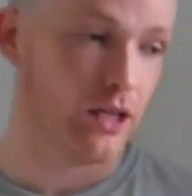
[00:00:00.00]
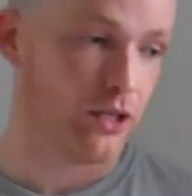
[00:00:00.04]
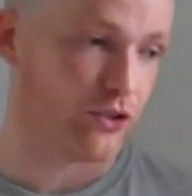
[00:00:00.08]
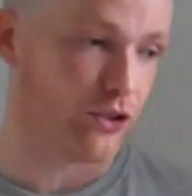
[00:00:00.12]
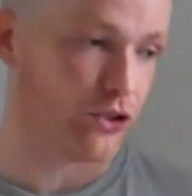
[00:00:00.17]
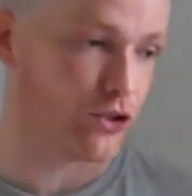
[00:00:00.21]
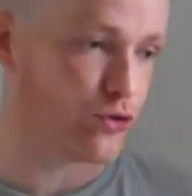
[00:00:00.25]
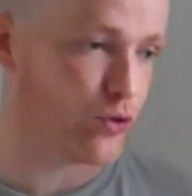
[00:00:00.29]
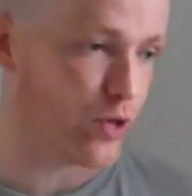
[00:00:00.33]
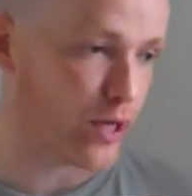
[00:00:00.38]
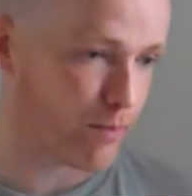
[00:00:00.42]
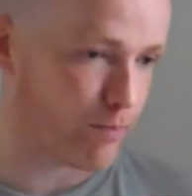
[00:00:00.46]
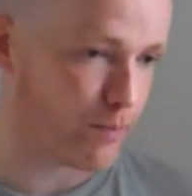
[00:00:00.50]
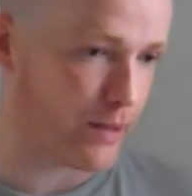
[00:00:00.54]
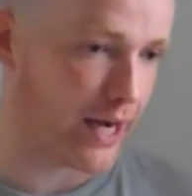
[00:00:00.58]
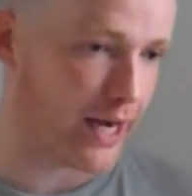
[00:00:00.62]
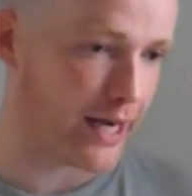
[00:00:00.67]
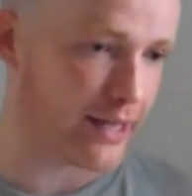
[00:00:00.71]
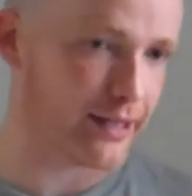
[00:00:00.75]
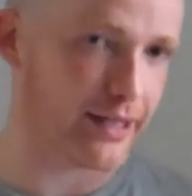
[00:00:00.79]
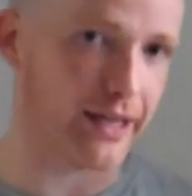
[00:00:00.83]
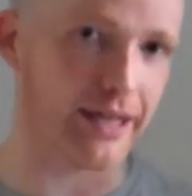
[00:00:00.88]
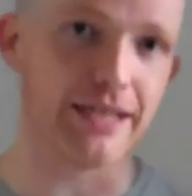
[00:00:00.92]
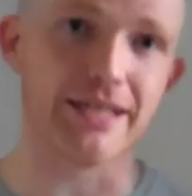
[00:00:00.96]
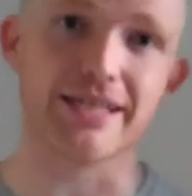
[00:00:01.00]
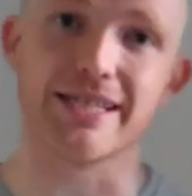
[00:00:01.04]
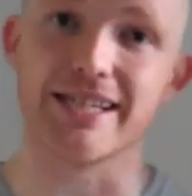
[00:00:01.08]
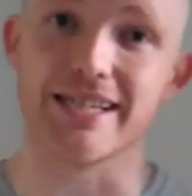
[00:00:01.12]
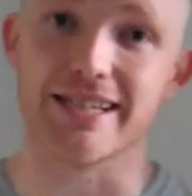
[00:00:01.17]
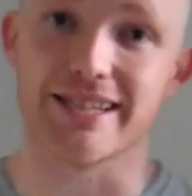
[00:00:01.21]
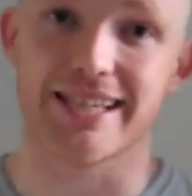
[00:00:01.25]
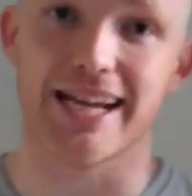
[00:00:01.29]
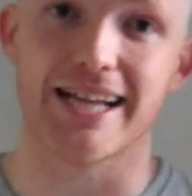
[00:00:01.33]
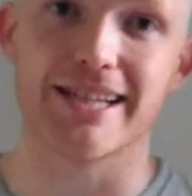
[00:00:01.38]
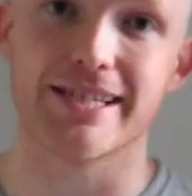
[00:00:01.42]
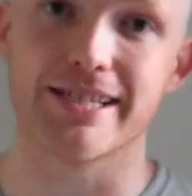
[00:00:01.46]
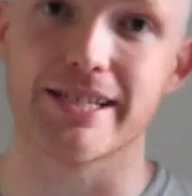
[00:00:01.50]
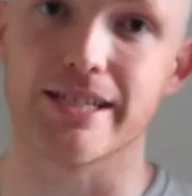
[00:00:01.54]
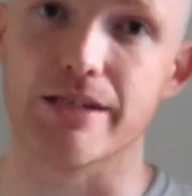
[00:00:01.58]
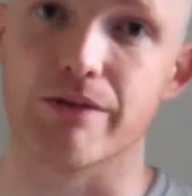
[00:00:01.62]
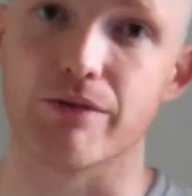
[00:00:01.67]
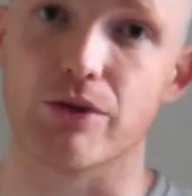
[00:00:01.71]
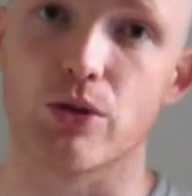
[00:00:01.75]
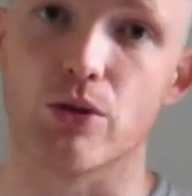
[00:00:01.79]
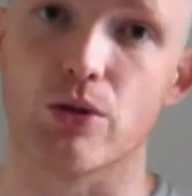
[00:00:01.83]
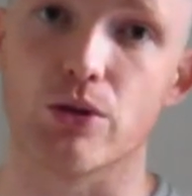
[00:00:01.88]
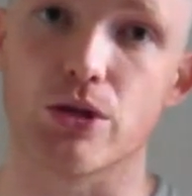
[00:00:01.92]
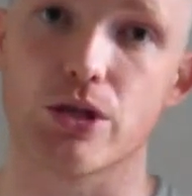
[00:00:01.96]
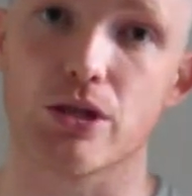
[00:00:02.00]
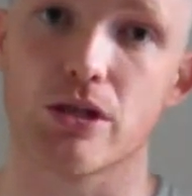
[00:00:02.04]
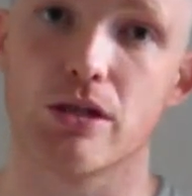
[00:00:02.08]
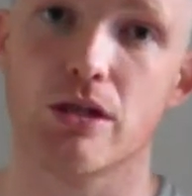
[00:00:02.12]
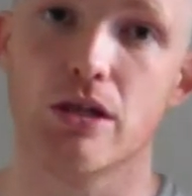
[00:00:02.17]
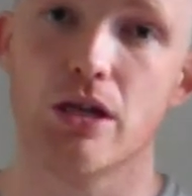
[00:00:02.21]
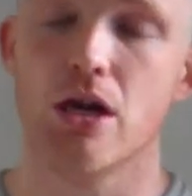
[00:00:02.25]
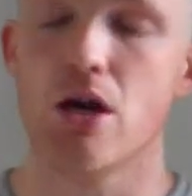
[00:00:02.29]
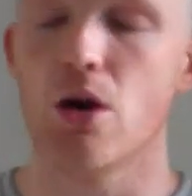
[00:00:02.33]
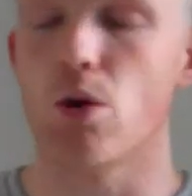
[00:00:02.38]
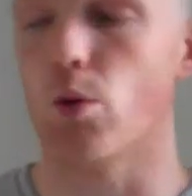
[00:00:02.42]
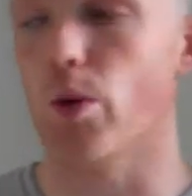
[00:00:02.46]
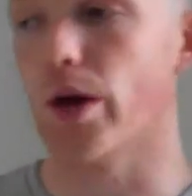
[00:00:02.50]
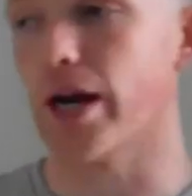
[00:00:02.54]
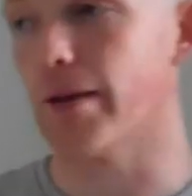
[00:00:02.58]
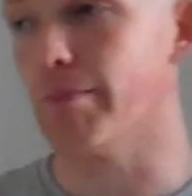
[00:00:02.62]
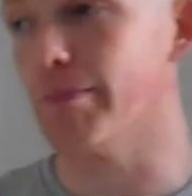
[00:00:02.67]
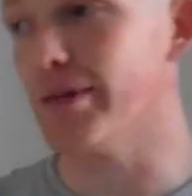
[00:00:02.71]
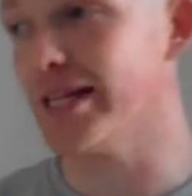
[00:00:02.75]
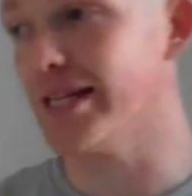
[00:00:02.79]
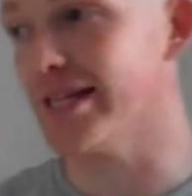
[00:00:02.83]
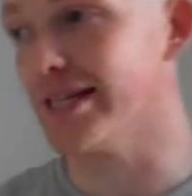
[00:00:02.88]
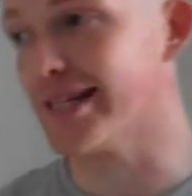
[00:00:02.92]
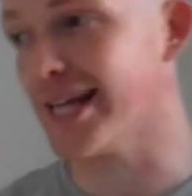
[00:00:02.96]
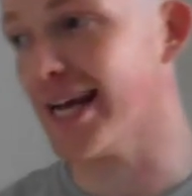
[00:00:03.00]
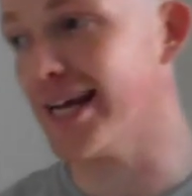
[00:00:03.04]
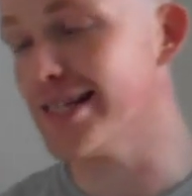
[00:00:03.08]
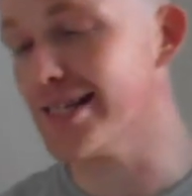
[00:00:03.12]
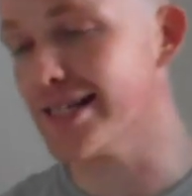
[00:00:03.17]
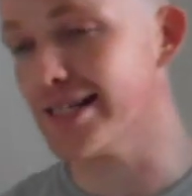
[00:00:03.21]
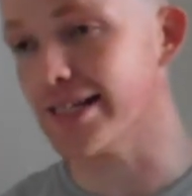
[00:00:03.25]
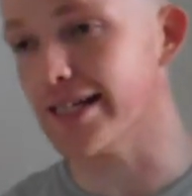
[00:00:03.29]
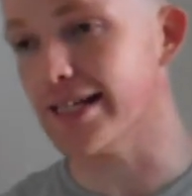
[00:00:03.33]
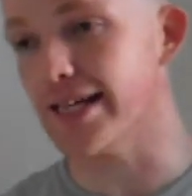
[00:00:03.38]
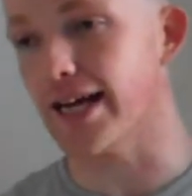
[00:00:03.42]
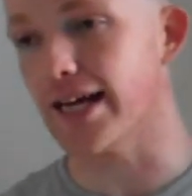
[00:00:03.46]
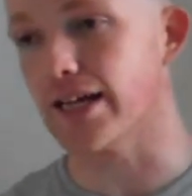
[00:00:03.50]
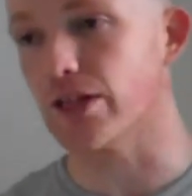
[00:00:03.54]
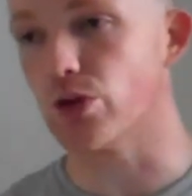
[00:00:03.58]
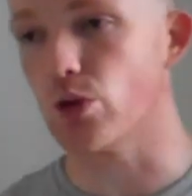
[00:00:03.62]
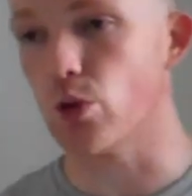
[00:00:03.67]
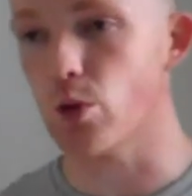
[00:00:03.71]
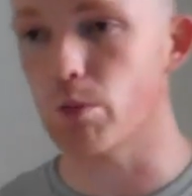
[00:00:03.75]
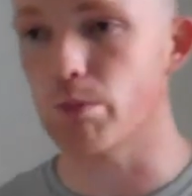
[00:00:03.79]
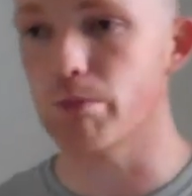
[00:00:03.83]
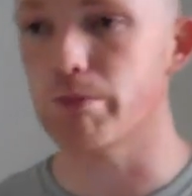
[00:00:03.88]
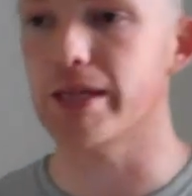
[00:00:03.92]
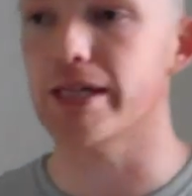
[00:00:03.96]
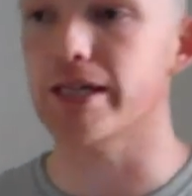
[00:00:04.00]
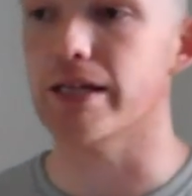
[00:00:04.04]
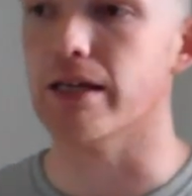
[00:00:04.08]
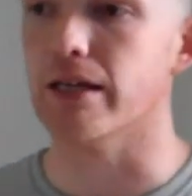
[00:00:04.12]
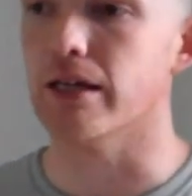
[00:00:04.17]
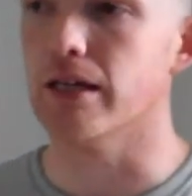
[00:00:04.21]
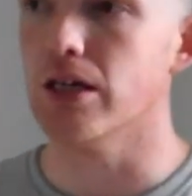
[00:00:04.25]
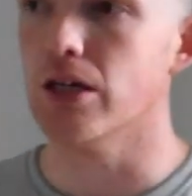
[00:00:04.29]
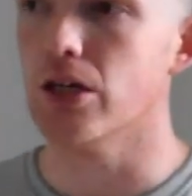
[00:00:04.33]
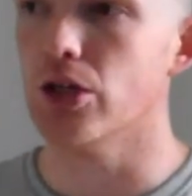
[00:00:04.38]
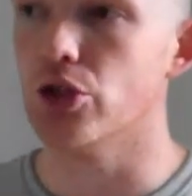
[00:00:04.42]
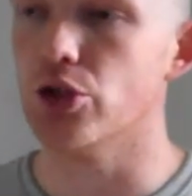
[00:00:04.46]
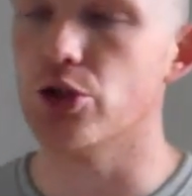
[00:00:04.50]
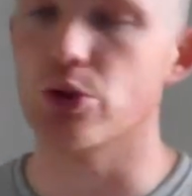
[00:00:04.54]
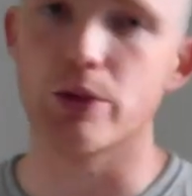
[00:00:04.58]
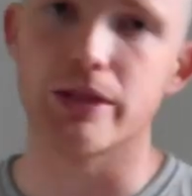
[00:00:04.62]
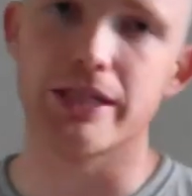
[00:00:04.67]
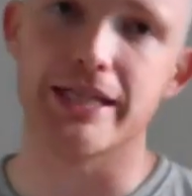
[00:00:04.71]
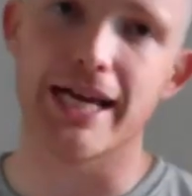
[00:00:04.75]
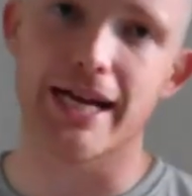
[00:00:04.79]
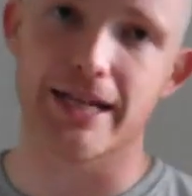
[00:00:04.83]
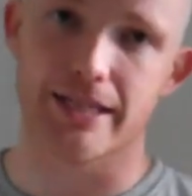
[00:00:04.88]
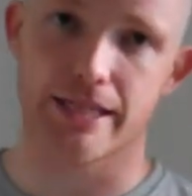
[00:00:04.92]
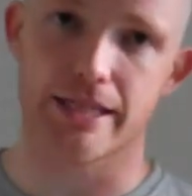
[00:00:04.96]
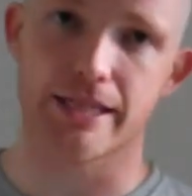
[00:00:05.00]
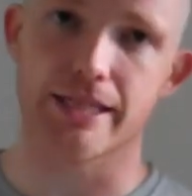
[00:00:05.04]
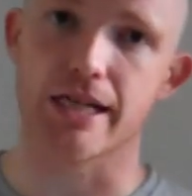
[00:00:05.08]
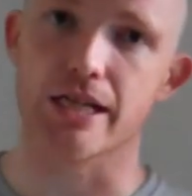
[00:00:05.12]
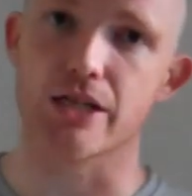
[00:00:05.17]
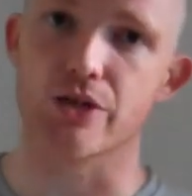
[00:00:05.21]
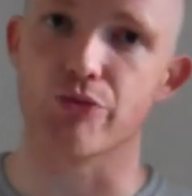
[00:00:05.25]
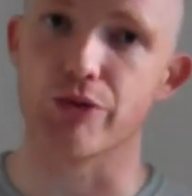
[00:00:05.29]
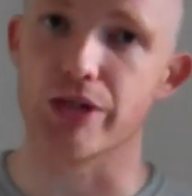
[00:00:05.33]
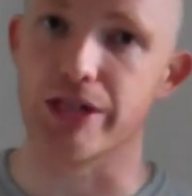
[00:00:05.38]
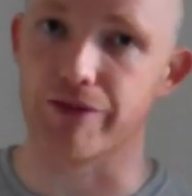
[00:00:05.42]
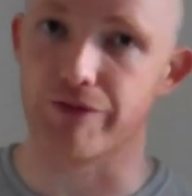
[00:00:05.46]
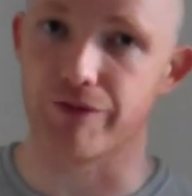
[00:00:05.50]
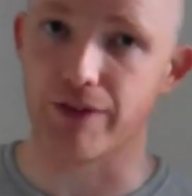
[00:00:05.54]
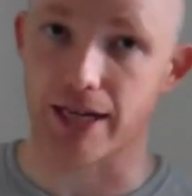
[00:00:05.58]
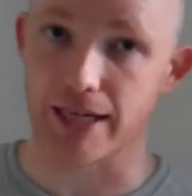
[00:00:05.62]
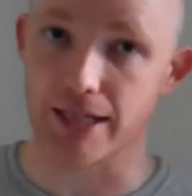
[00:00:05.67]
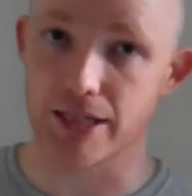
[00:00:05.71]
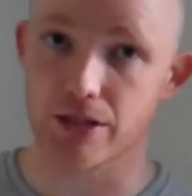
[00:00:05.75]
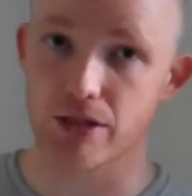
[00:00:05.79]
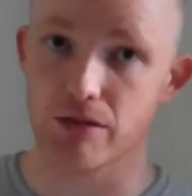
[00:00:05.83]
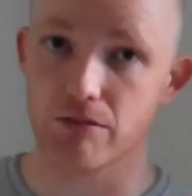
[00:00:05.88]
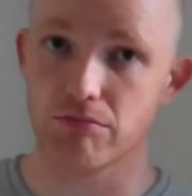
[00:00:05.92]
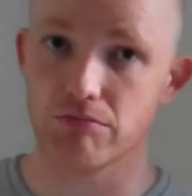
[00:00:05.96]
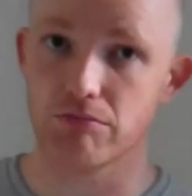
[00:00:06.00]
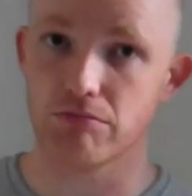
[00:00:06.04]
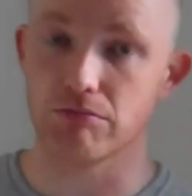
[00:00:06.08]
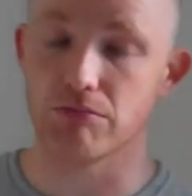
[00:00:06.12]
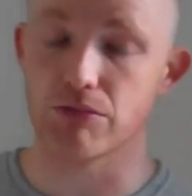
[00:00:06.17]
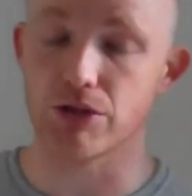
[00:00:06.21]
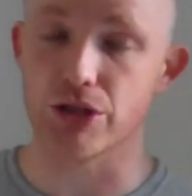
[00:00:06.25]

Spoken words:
The trick behind that is the intensity, of course. When I mean intensity, I don't mean doing the exercise really fast.